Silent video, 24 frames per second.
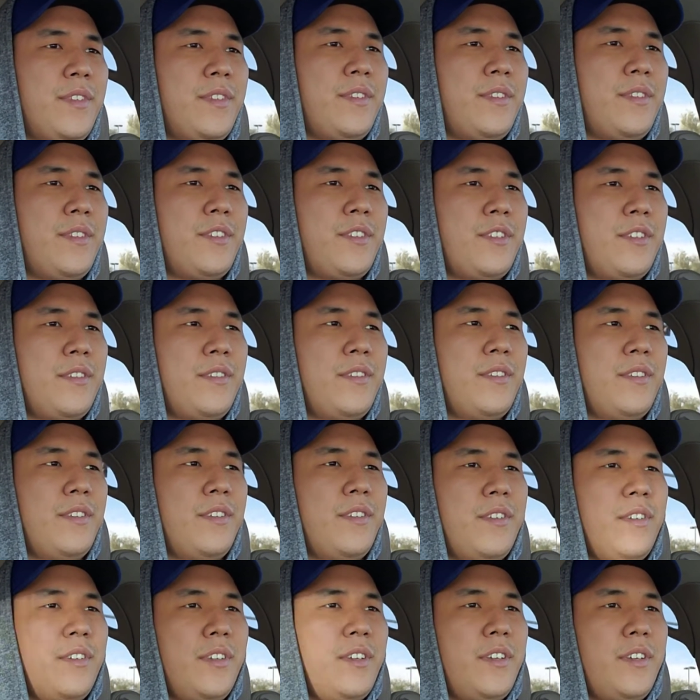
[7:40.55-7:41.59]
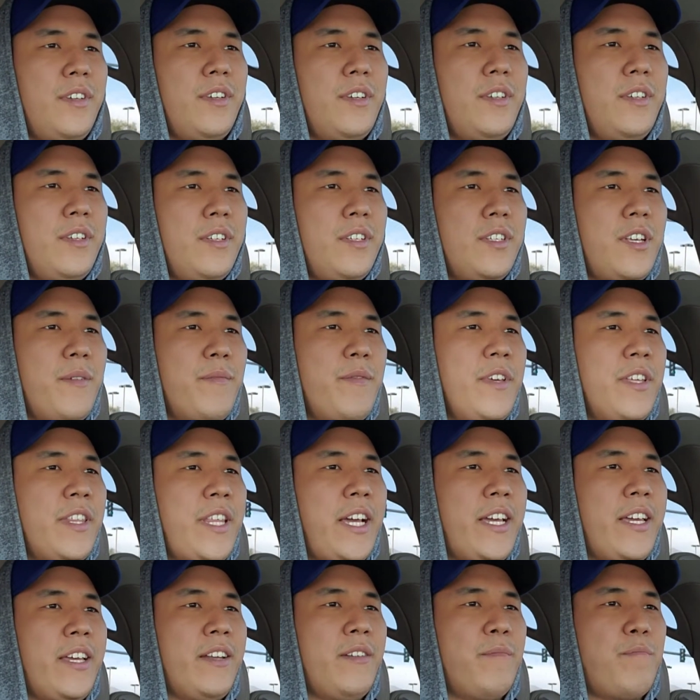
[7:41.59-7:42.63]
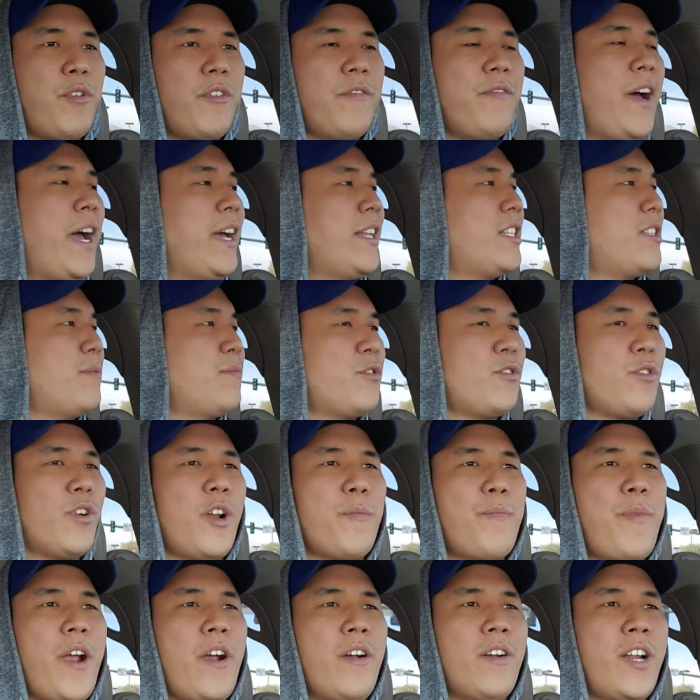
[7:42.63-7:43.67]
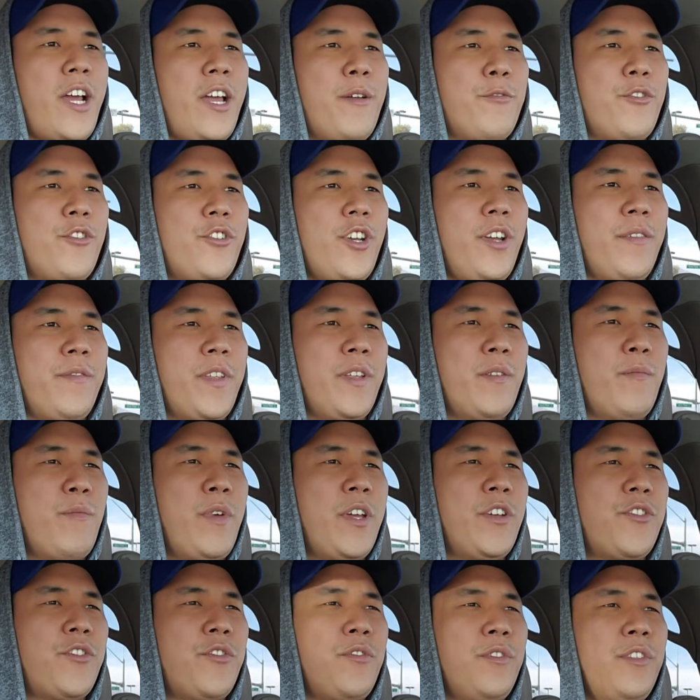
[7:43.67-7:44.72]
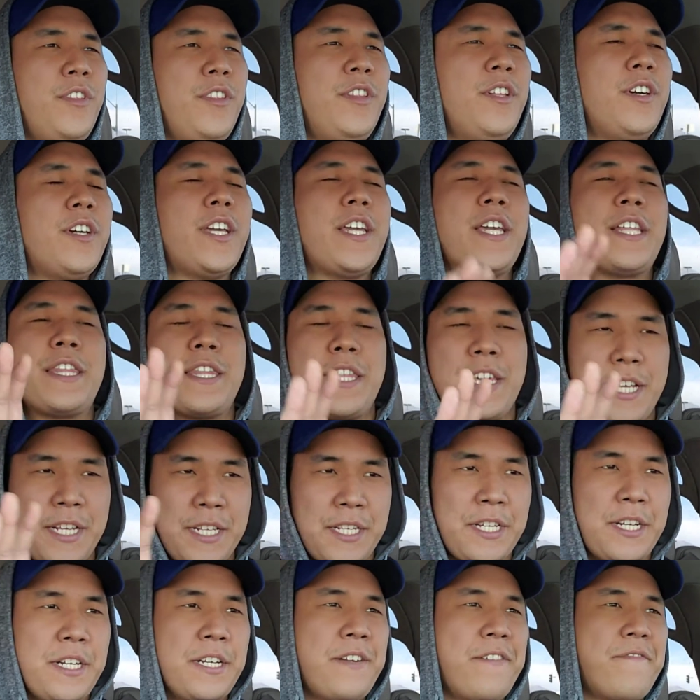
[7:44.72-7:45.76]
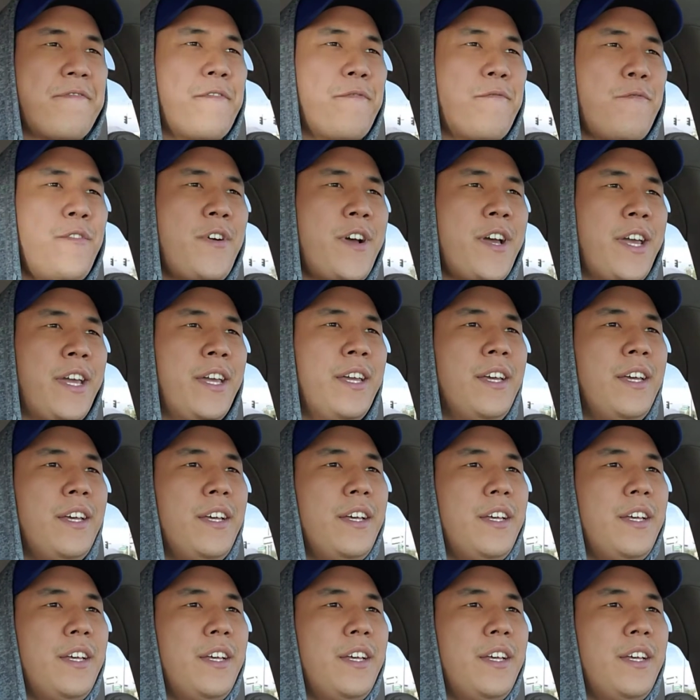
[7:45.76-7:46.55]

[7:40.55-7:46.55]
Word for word: It's something that could provide some sort of paradigm shift and makes you look at things in a different way.